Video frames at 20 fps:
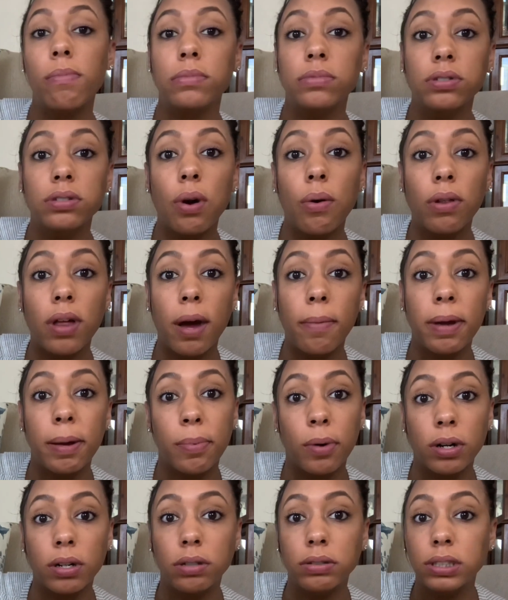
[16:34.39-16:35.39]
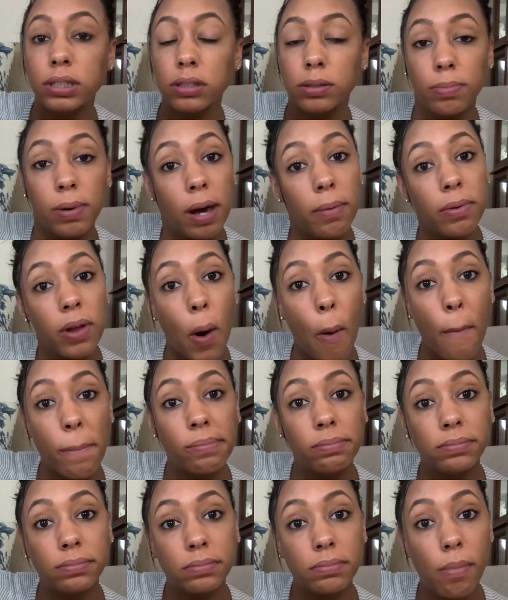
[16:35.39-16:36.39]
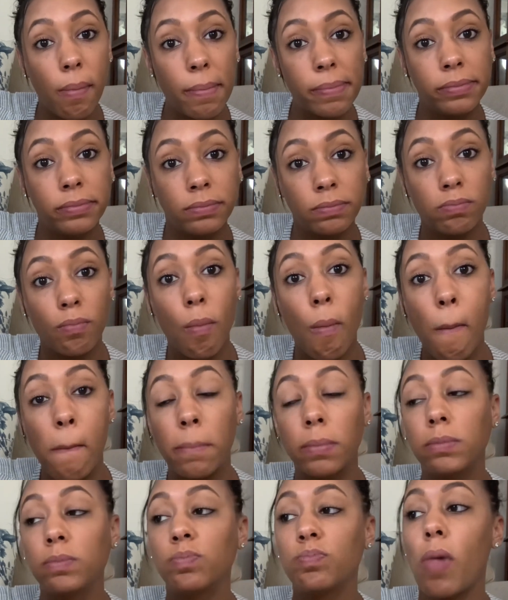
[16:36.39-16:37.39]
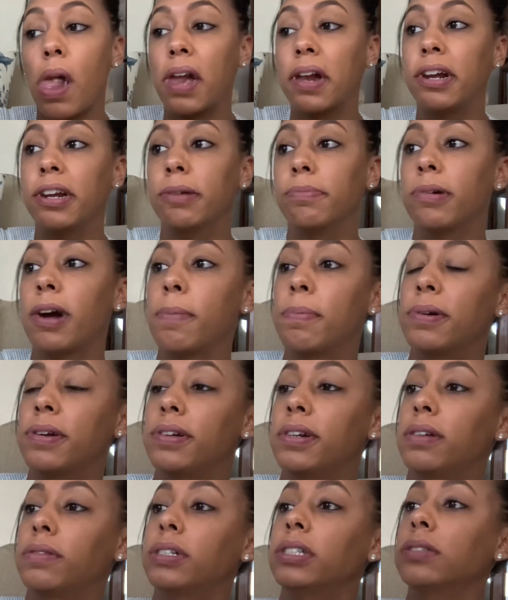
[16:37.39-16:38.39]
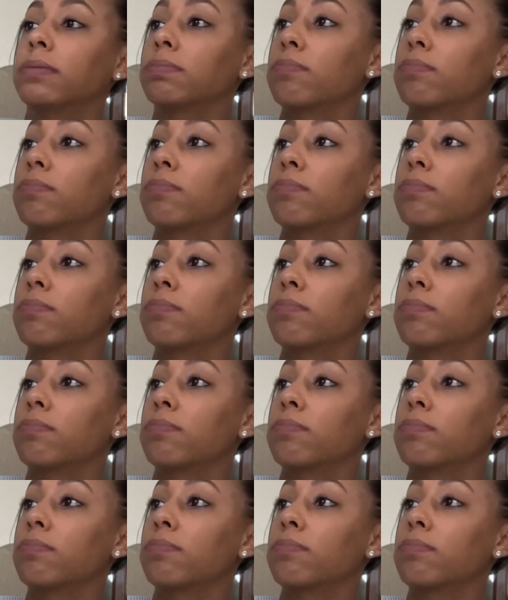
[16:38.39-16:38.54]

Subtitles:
So a lot of people are going down to Pueblo and getting property down there.